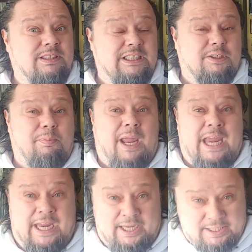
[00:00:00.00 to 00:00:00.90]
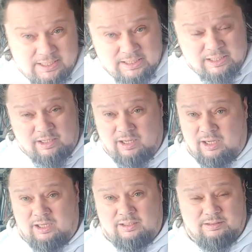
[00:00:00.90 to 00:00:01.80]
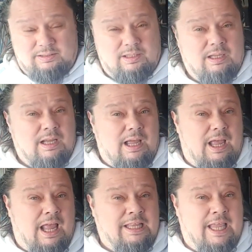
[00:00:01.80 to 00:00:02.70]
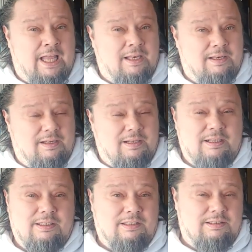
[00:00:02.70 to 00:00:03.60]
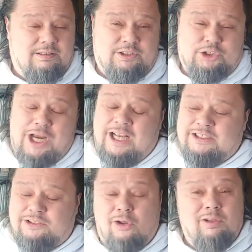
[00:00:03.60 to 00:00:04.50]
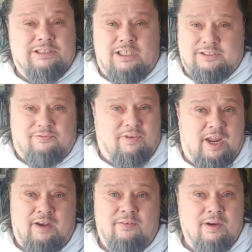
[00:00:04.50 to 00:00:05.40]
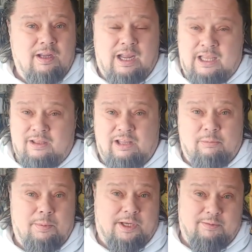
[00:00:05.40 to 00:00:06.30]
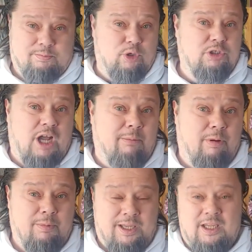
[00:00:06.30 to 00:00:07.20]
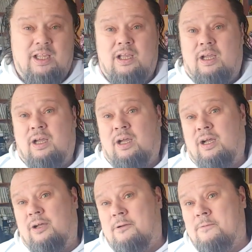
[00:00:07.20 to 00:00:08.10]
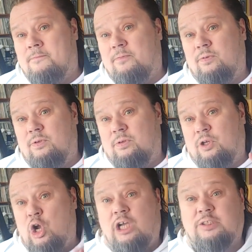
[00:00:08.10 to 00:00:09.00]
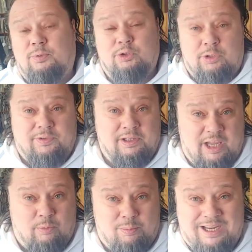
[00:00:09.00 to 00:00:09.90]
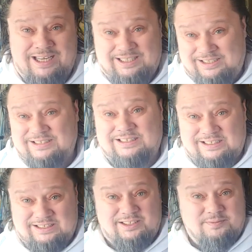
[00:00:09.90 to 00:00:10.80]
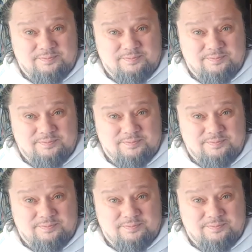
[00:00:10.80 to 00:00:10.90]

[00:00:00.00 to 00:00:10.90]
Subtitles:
Cecil Payne, and then jazz slowly starts to fade, and the label becomes predominantly a gospel-driven label by 1960.